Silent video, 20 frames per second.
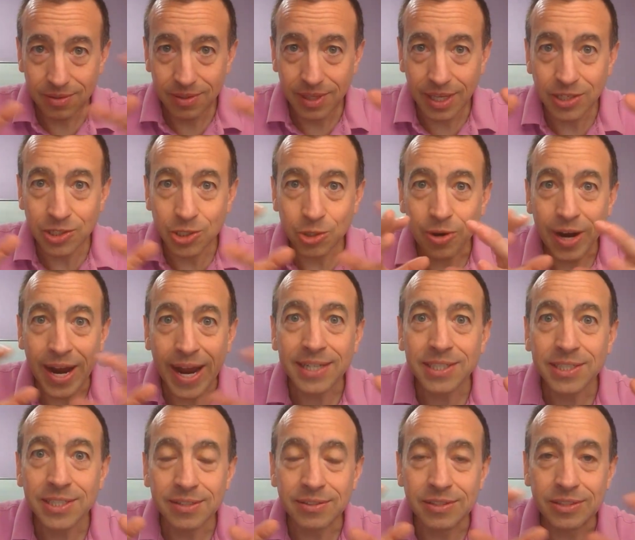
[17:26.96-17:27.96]

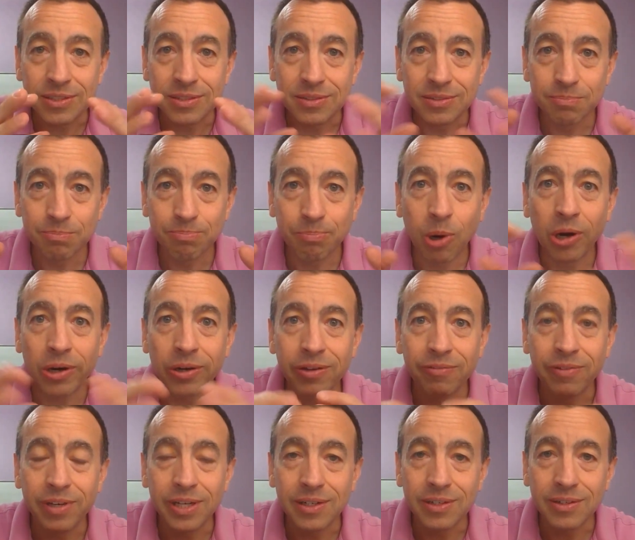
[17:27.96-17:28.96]
interaction part of
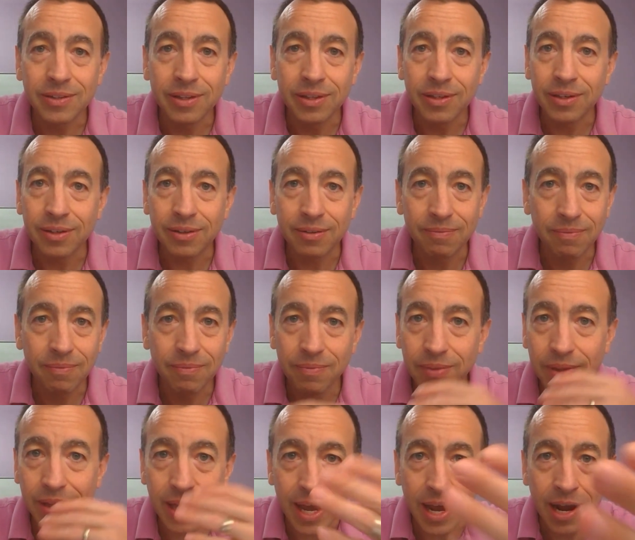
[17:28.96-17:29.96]
it. The
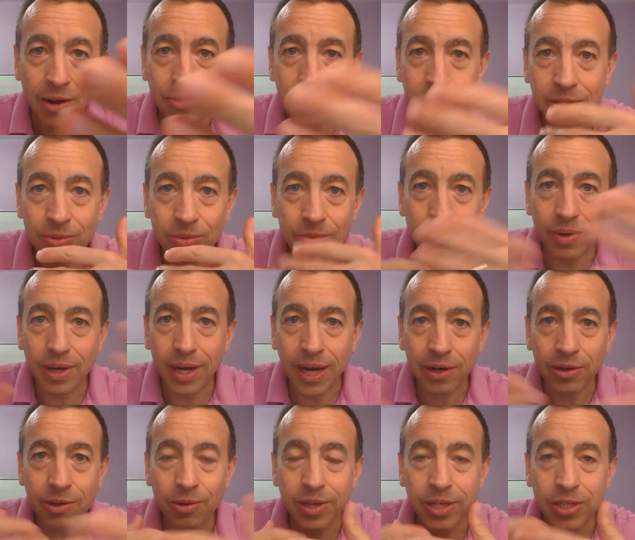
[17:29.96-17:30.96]
how do
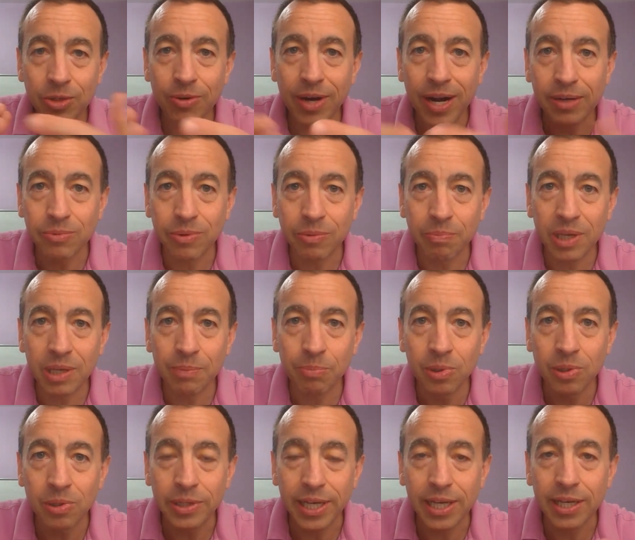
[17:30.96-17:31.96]
you interact with
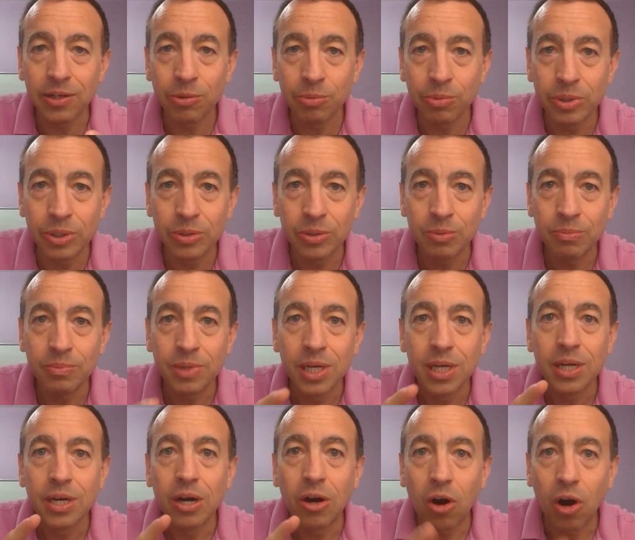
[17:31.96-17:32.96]
people in a room,
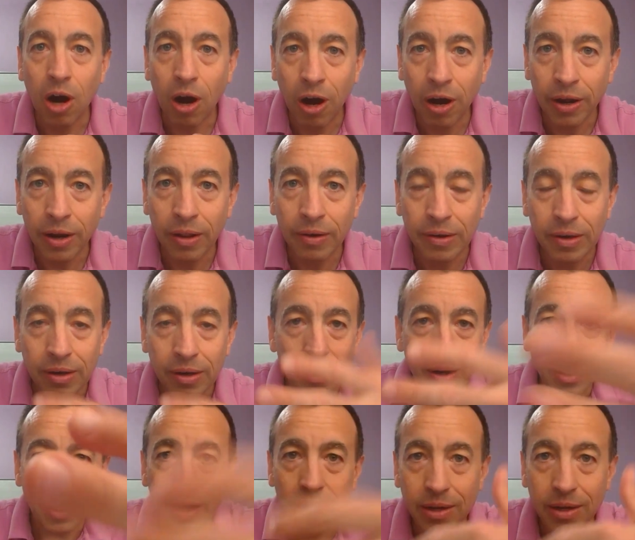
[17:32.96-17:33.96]
on
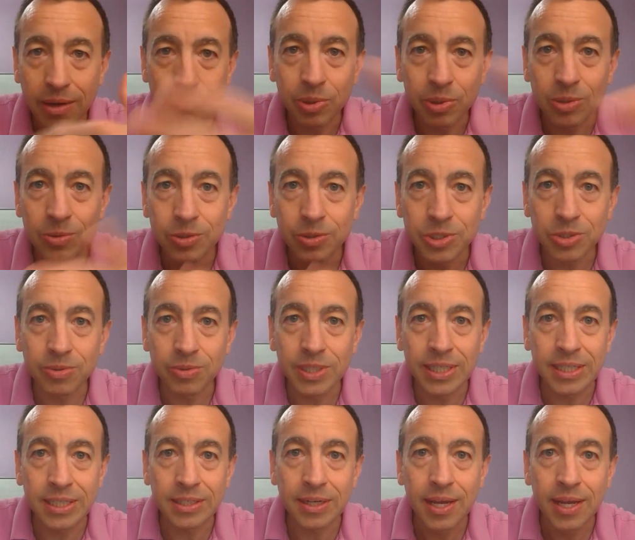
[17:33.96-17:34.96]
a computer
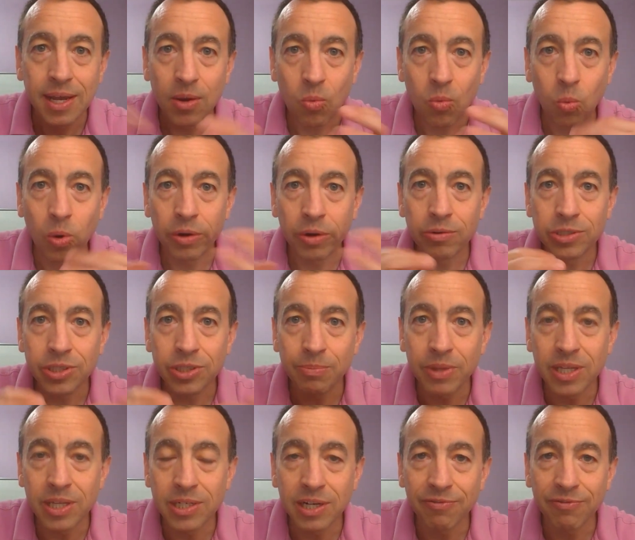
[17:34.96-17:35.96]
screen? What are some
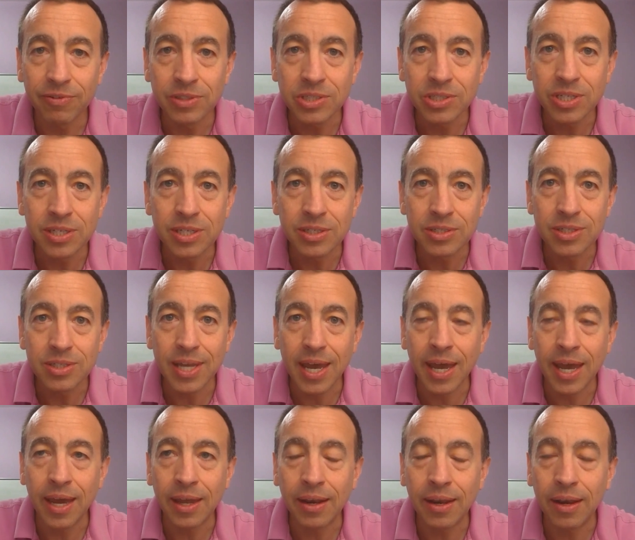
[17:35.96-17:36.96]
of the differences?
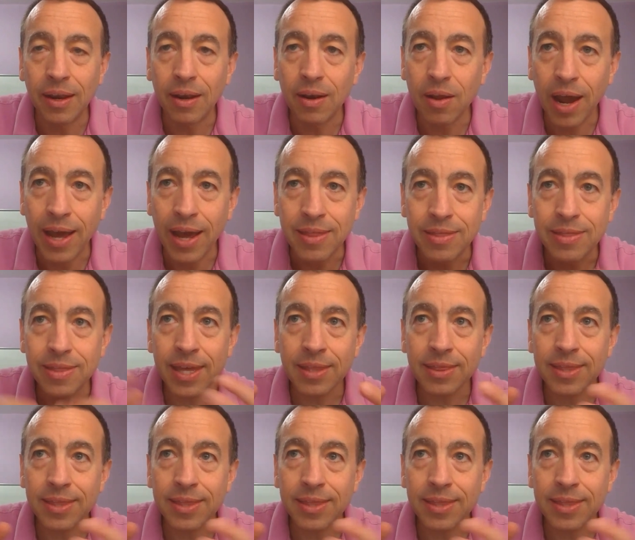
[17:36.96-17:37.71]
And I think